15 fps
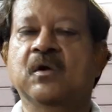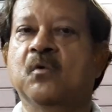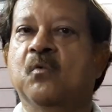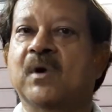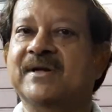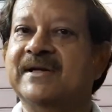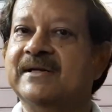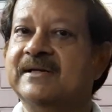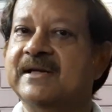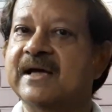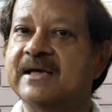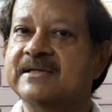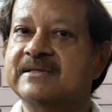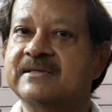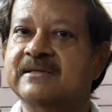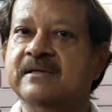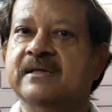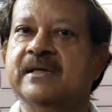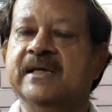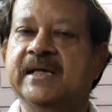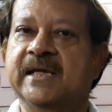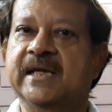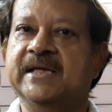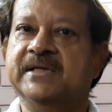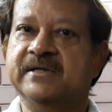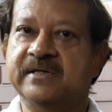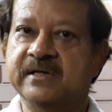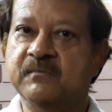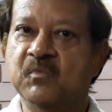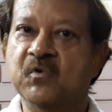What it does, it
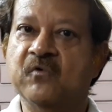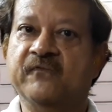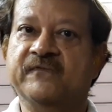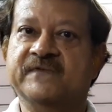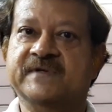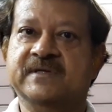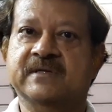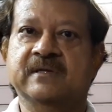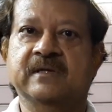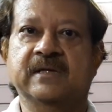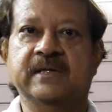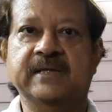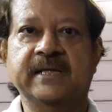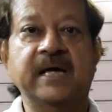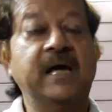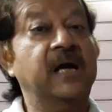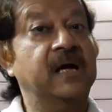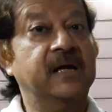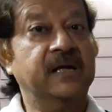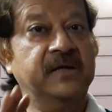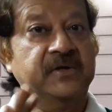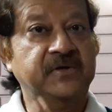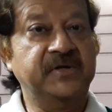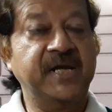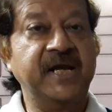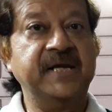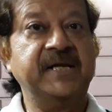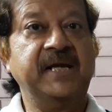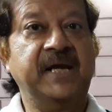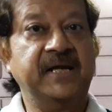removes the
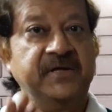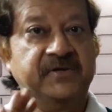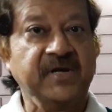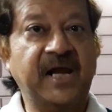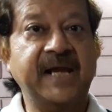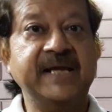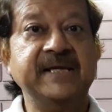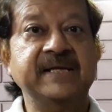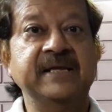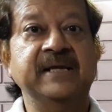dead, dry